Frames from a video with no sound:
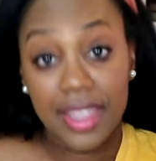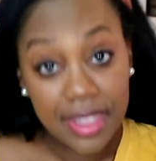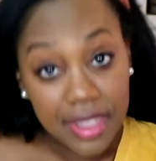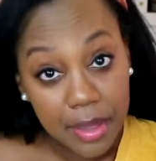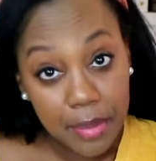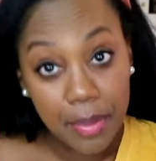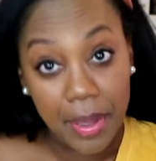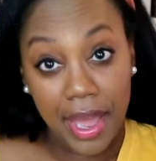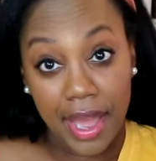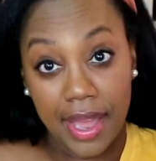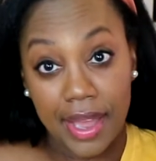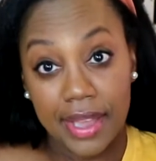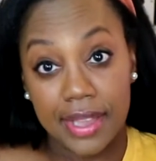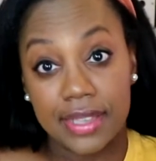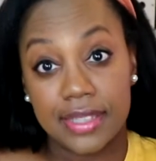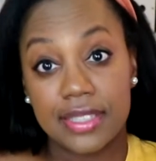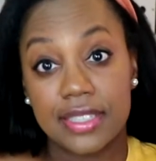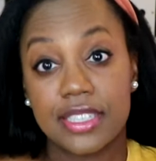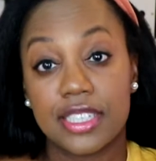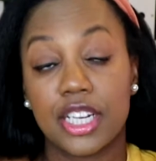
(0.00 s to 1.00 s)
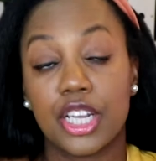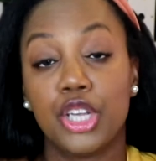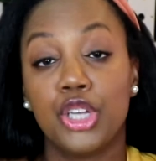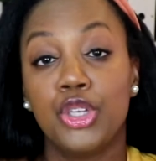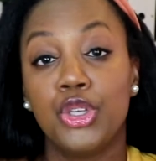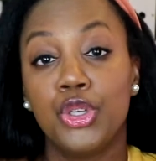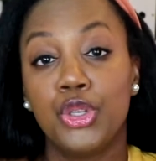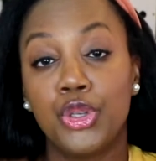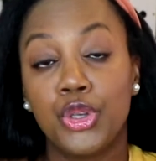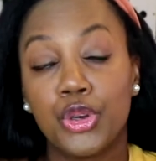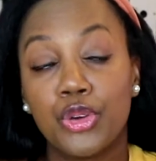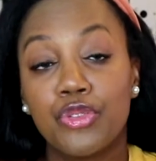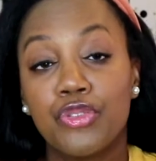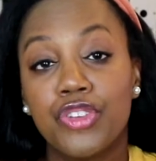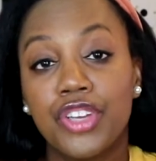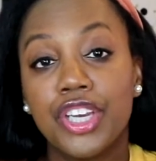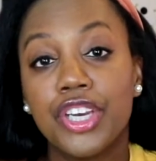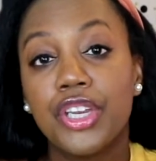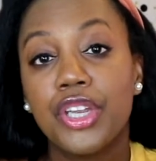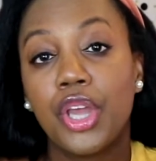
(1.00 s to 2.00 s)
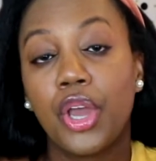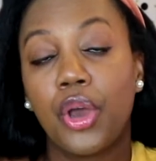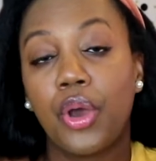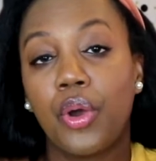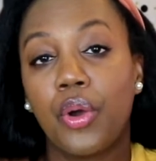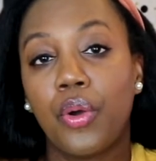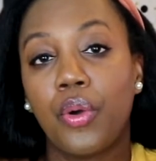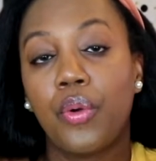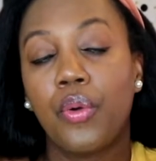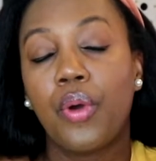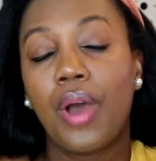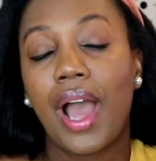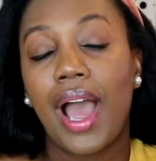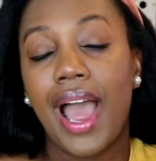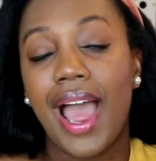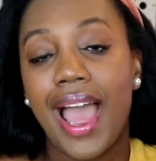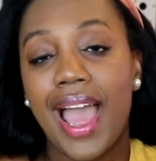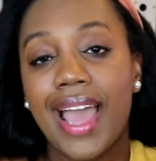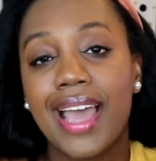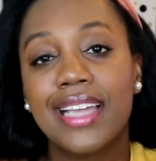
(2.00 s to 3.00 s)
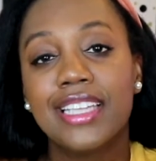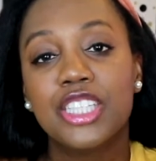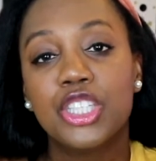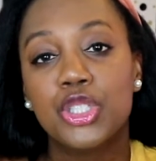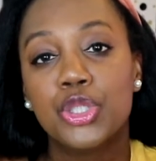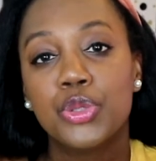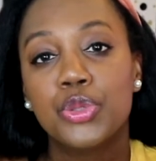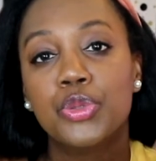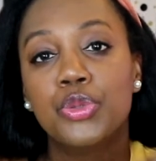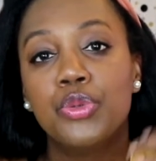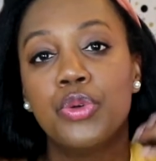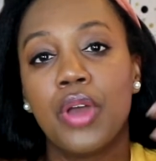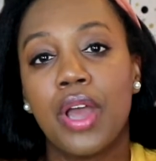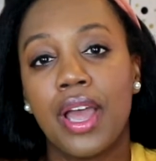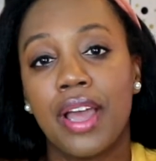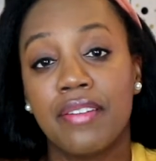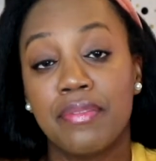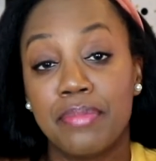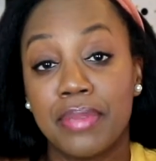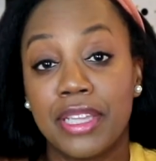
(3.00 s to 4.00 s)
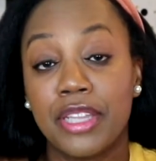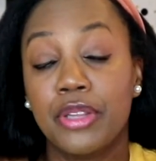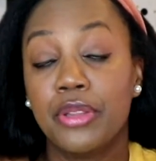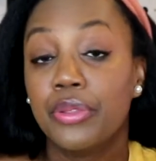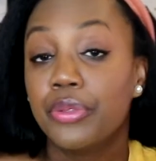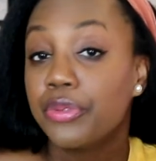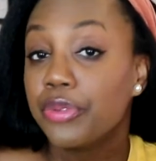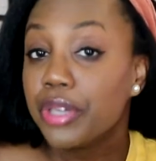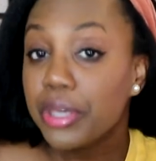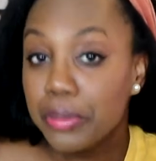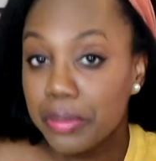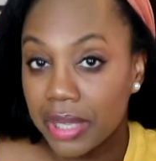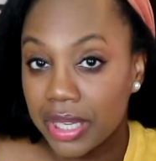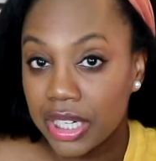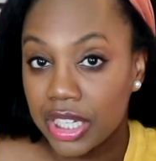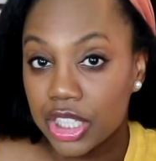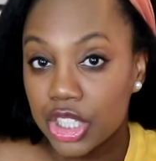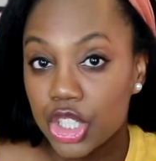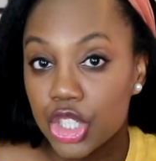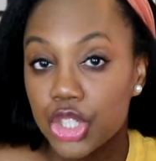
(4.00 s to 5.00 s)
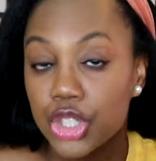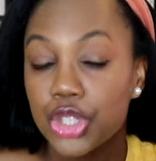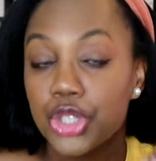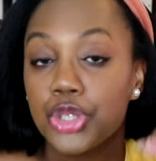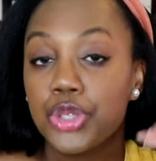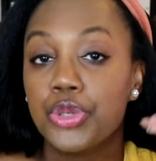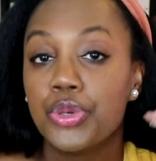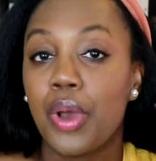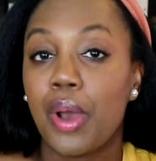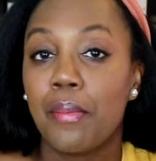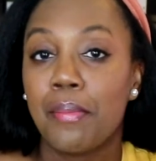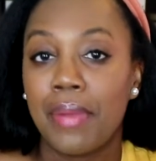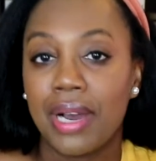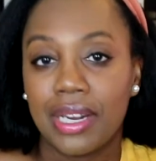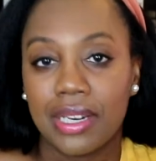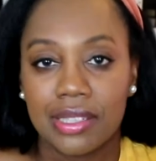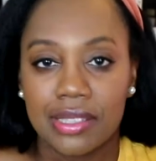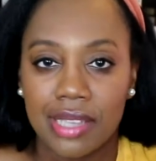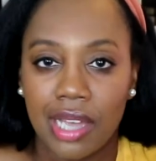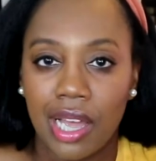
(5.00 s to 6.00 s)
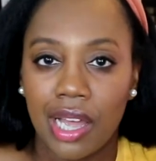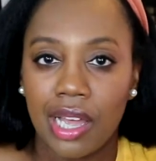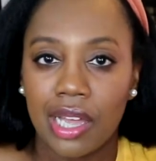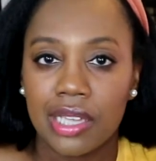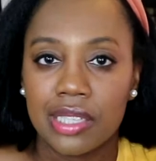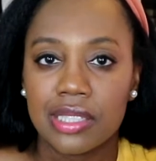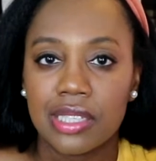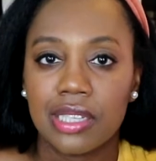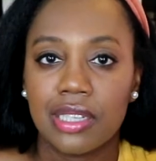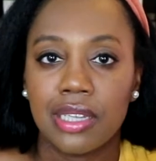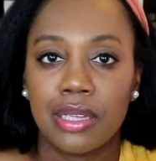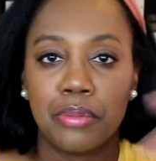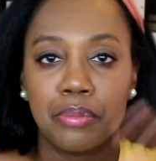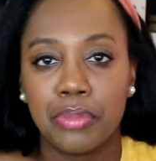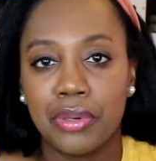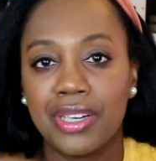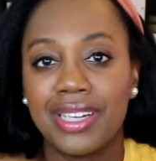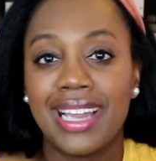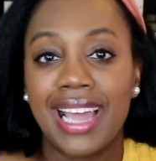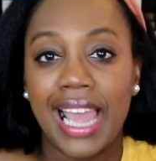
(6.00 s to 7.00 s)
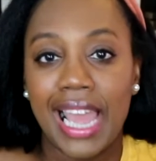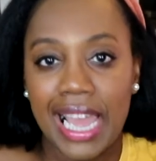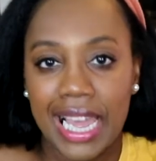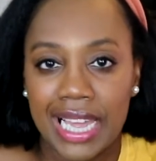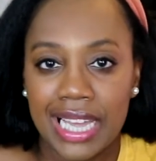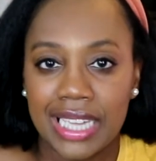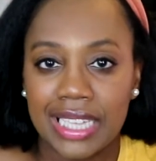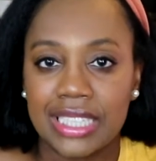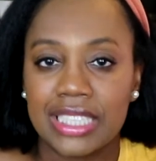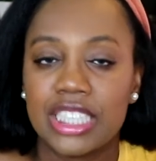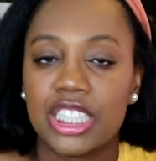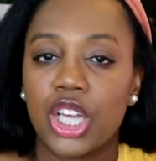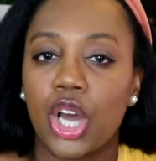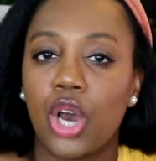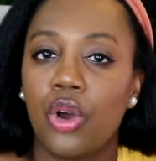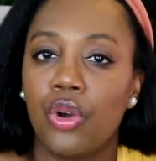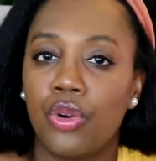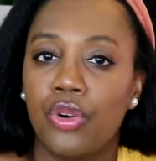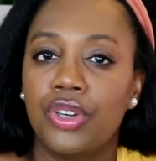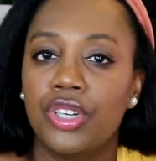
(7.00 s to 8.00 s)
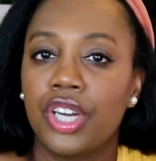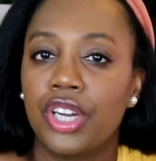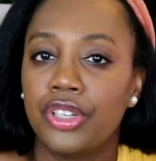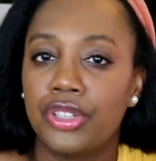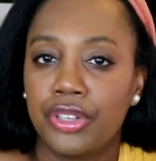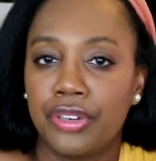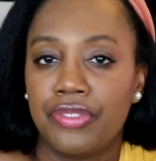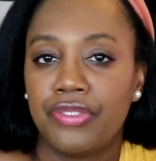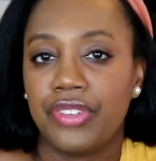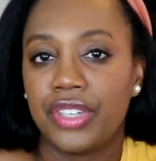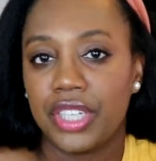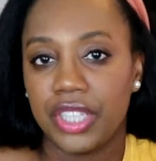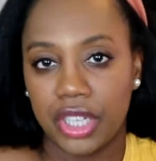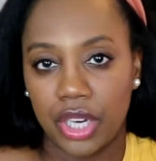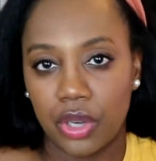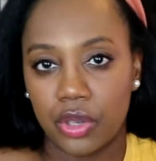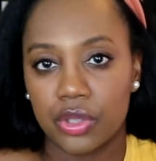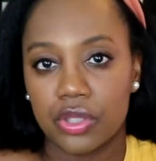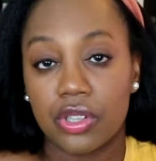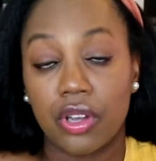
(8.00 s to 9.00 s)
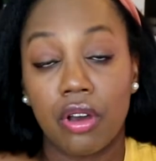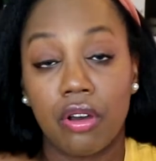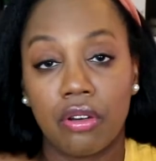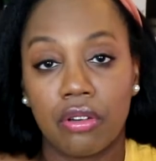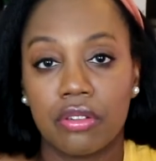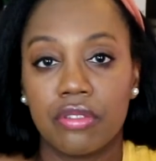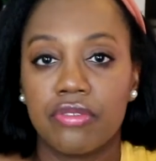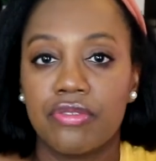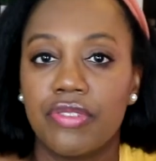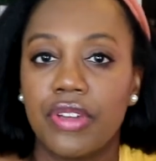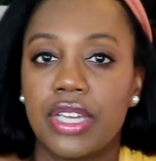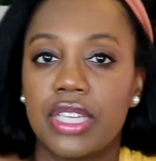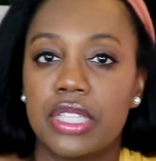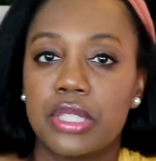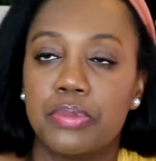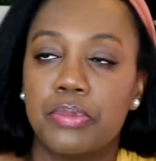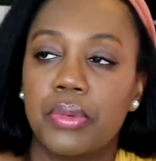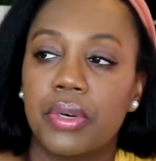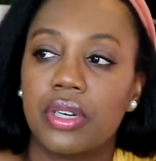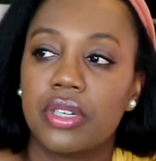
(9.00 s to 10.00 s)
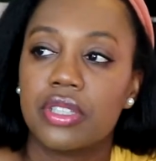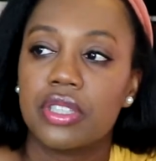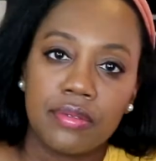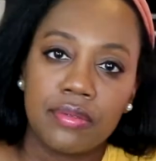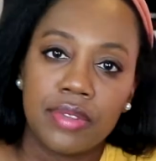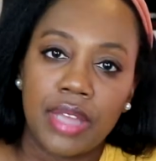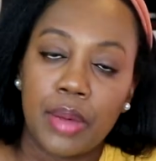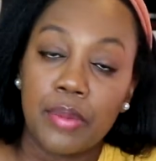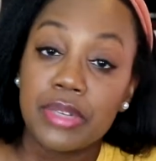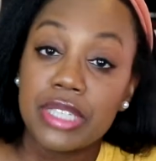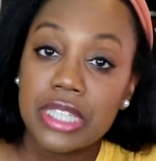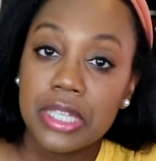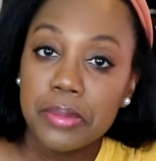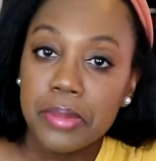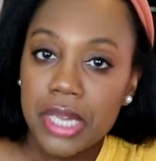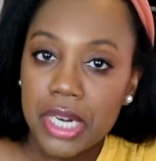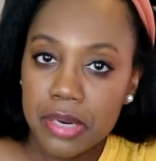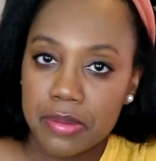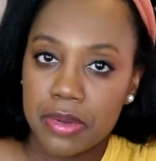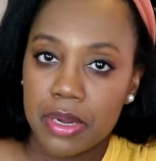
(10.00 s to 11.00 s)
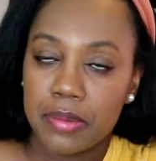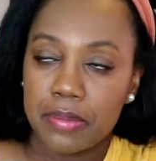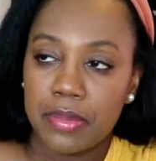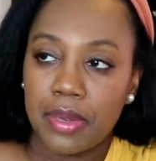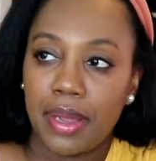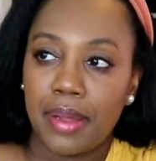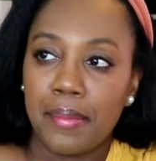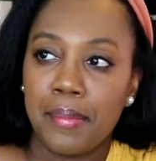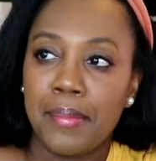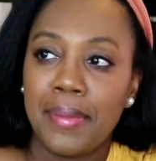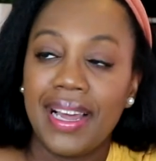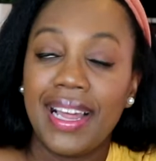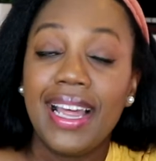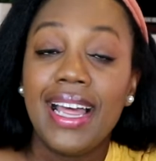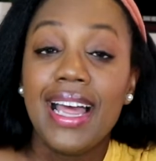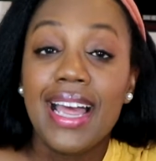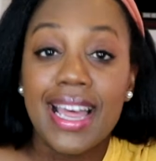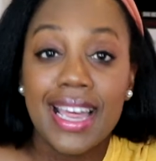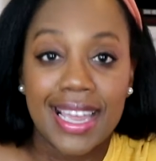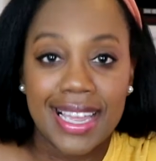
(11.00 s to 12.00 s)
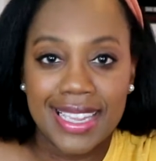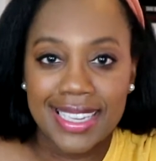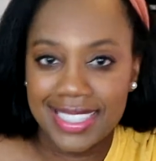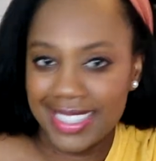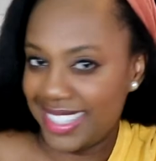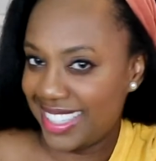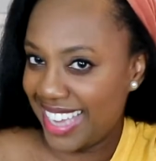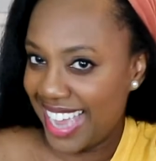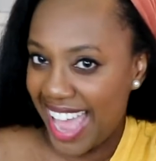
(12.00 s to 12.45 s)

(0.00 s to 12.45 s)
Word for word: in the past, your video had to have been three minutes to monetize and put ads on your videos on Facebook. That was the minimum. But